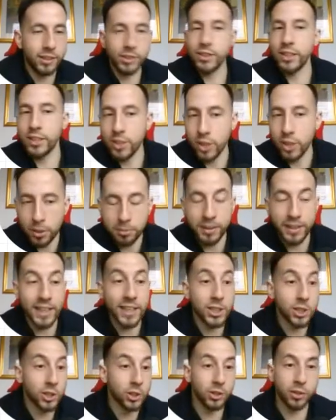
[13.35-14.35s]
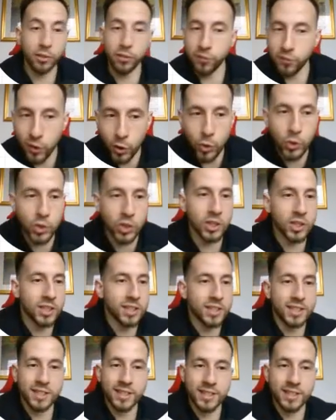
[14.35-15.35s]
determination, the
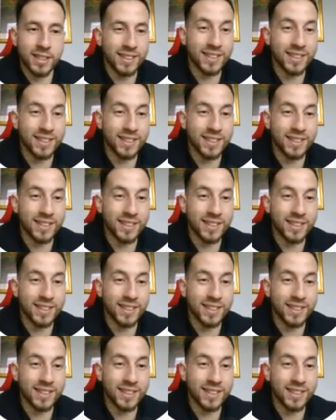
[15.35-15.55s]
focus, the